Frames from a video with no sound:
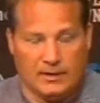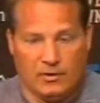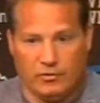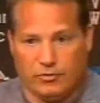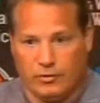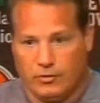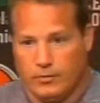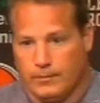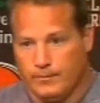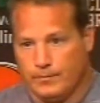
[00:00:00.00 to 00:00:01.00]
And
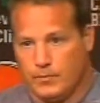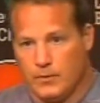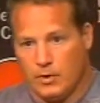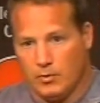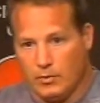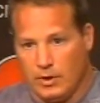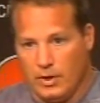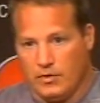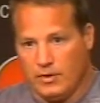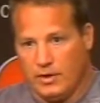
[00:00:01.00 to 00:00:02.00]
also, you know,
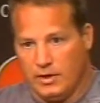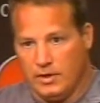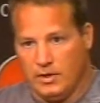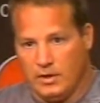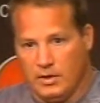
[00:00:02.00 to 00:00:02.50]
the